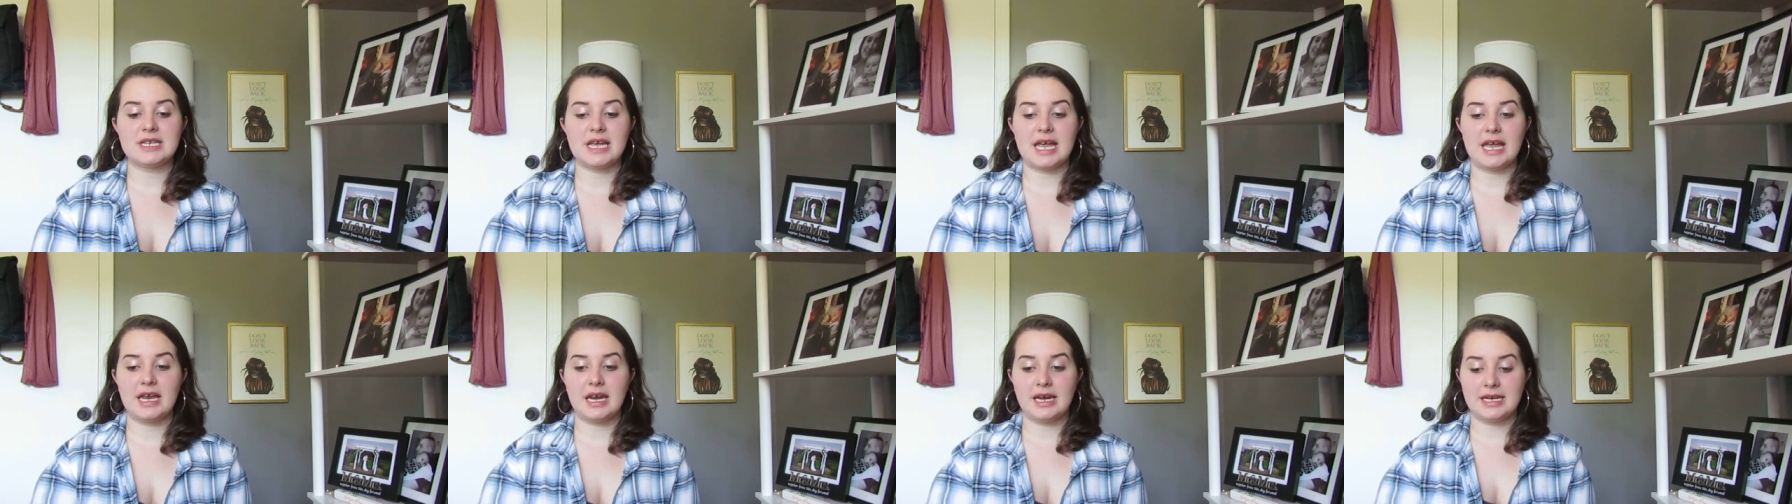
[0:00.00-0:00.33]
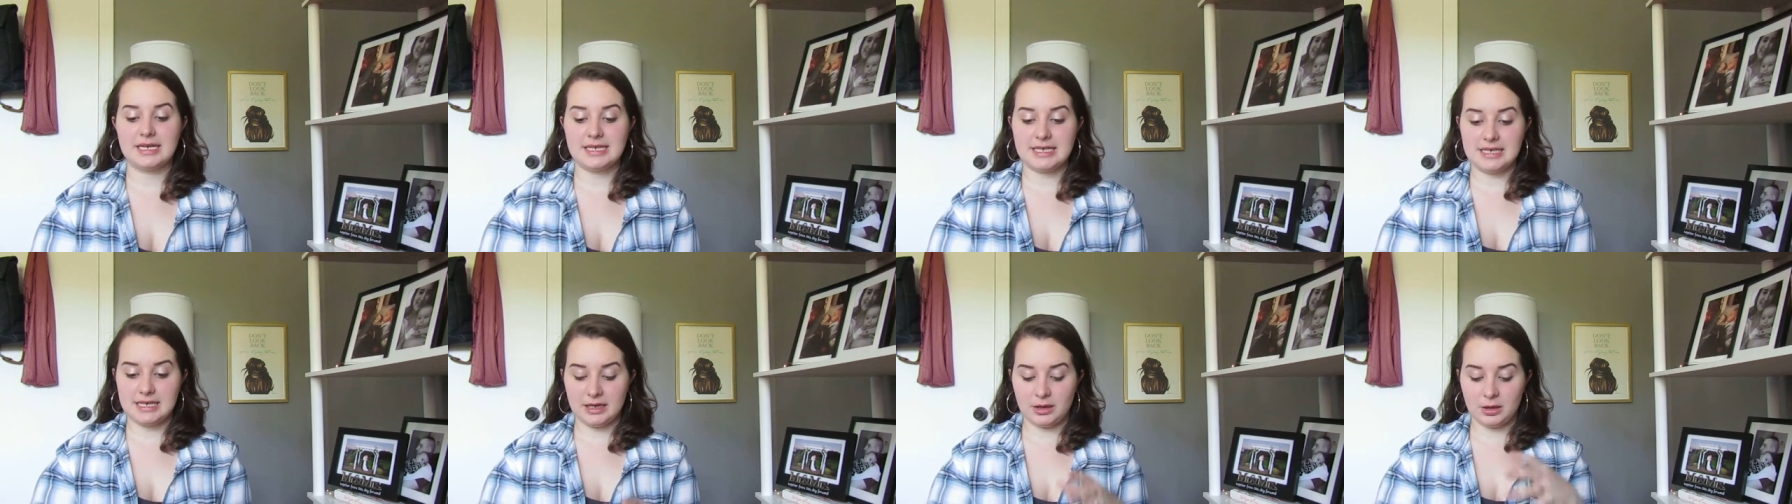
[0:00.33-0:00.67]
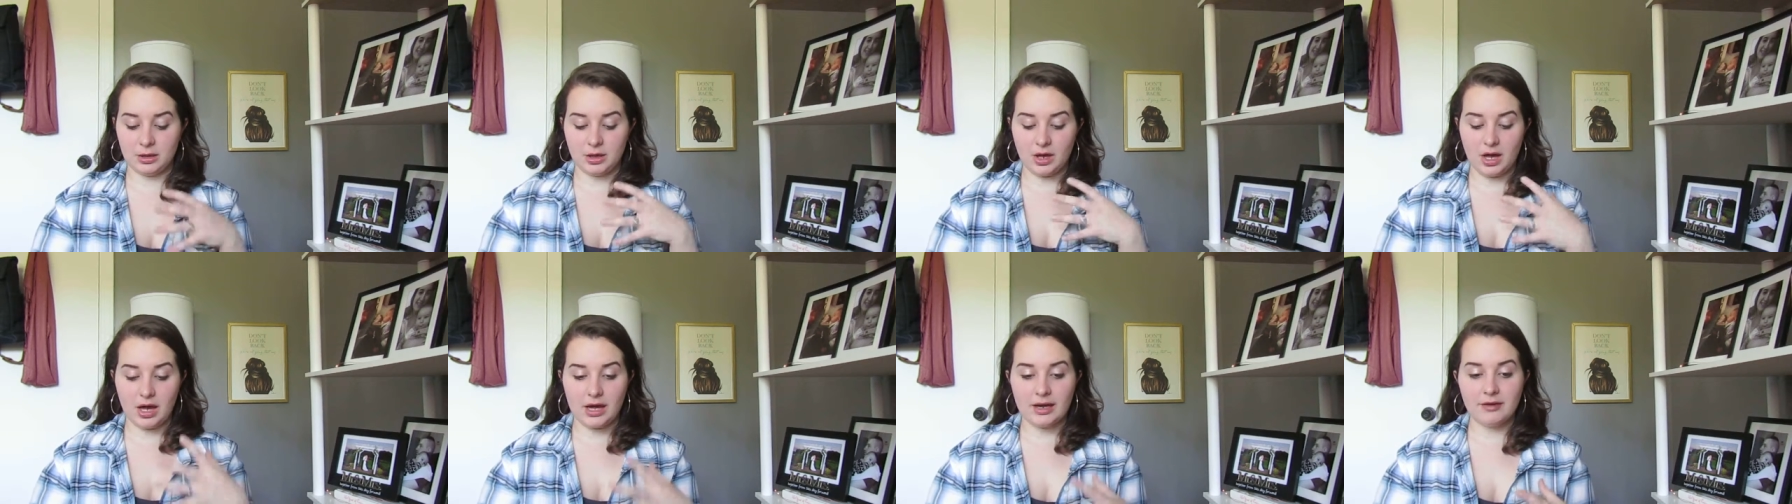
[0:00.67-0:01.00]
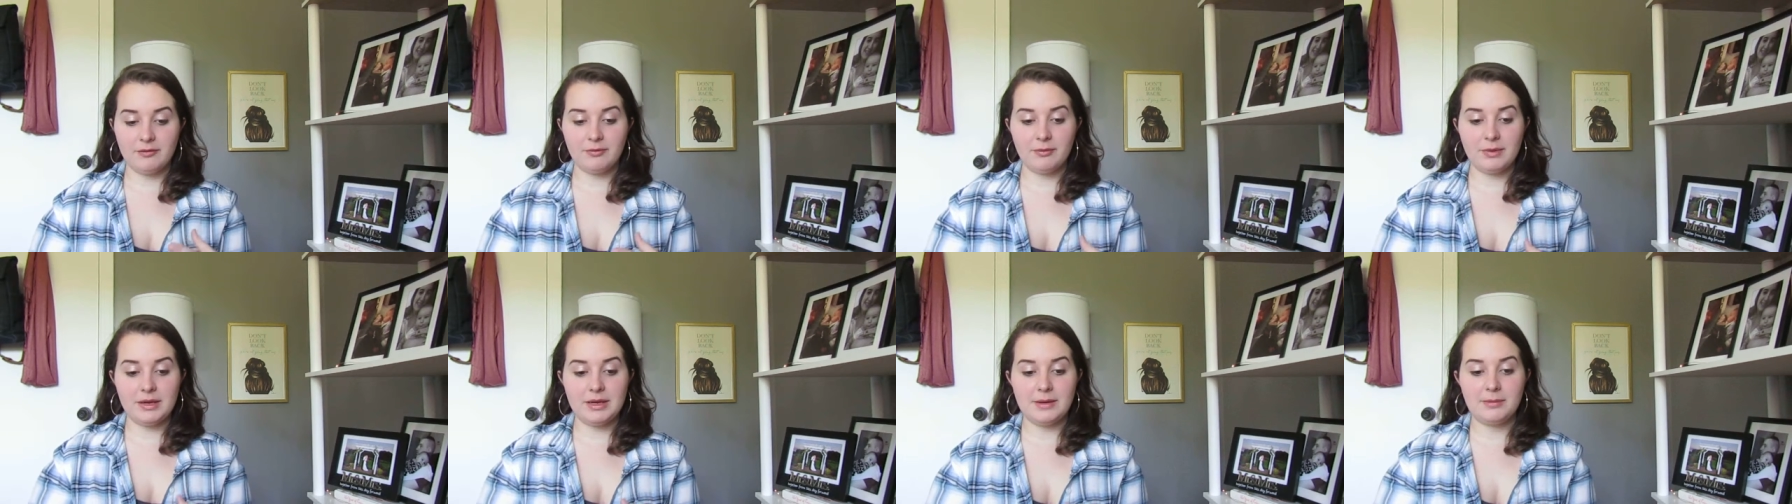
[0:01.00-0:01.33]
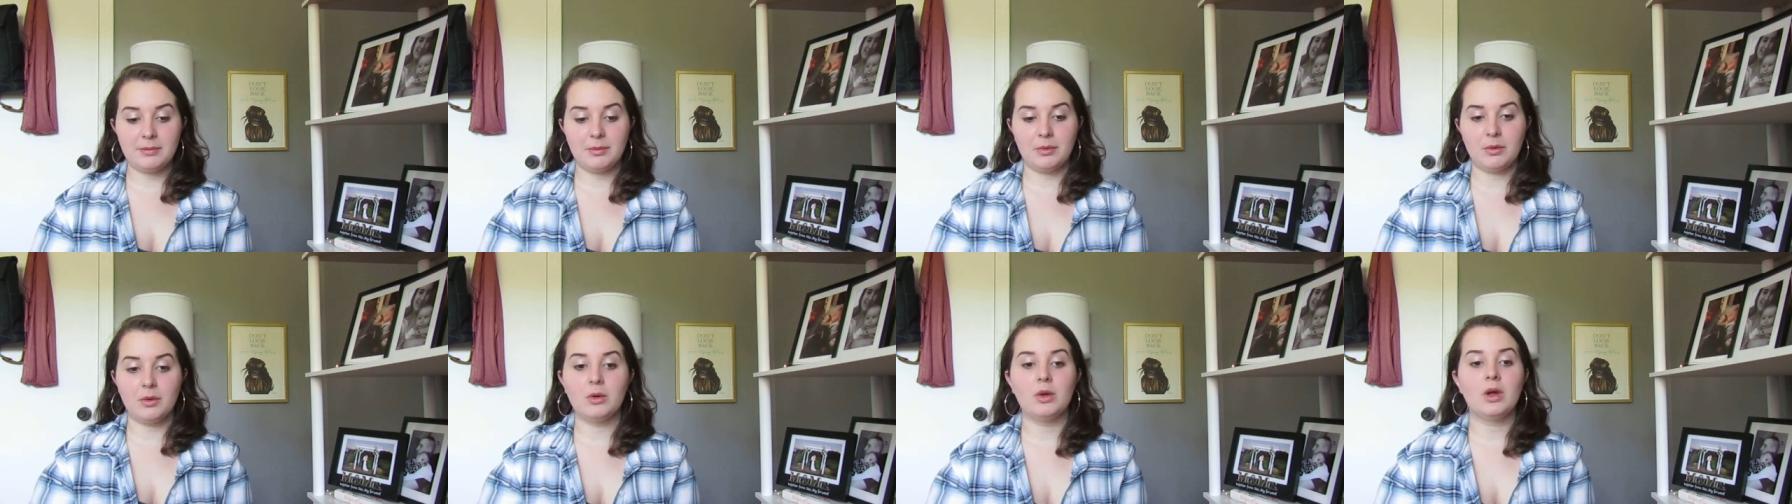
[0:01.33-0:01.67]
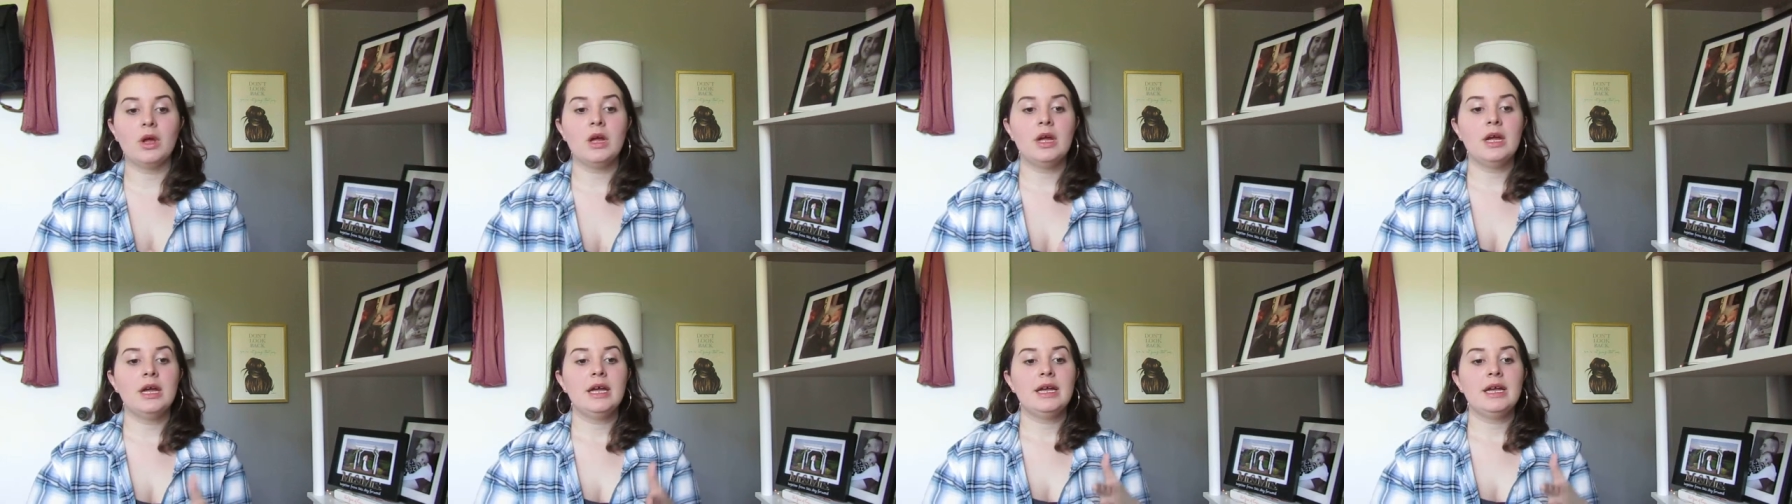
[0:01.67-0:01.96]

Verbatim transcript: and I see a lot of people